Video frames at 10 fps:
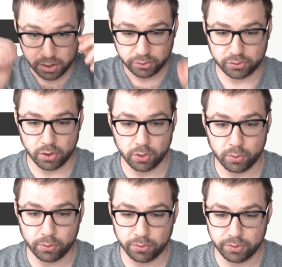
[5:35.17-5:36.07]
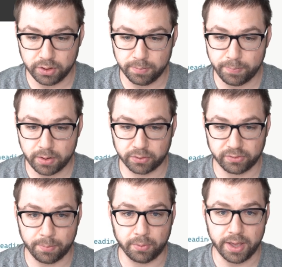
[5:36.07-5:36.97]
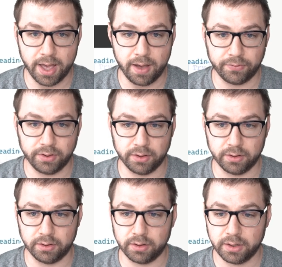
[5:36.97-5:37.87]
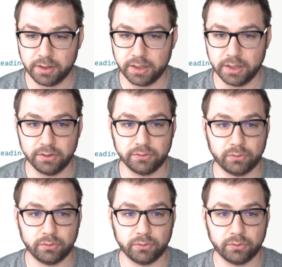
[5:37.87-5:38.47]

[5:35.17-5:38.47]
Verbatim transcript: So the better example I have here is,